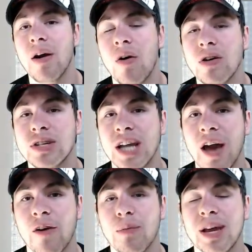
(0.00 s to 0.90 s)

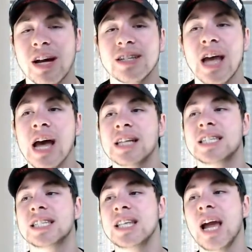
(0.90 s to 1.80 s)
altogether, because
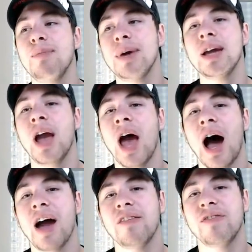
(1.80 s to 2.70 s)
sniping,
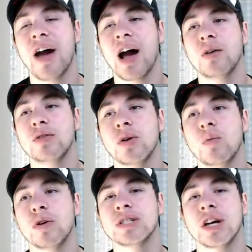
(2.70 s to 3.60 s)
I found,
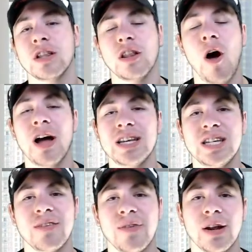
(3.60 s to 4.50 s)
was a lot
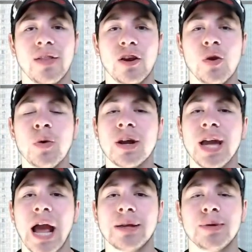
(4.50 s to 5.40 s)
different in the newer
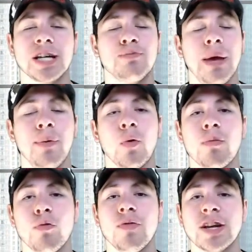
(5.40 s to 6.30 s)
games because people were
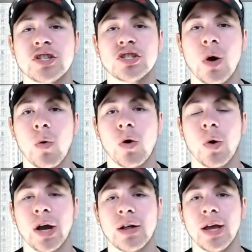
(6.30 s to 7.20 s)
moving so
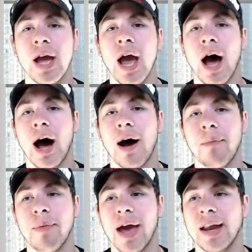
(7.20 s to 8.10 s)
quickly,
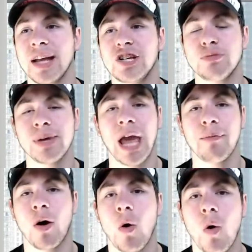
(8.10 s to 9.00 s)
and it just became
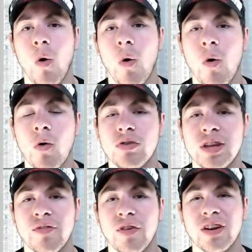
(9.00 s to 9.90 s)
a whole
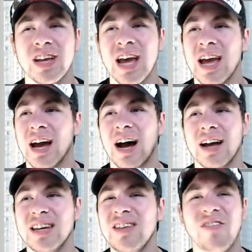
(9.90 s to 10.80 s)
different.
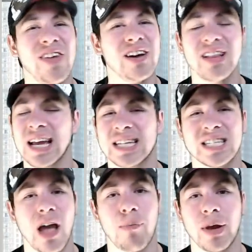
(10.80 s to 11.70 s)
It didn't feel like
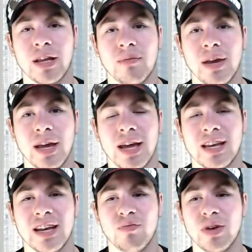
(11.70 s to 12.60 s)
sniping to me.
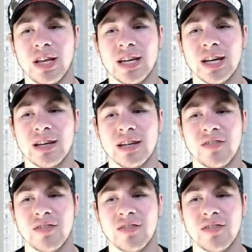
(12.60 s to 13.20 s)
It really didn't. It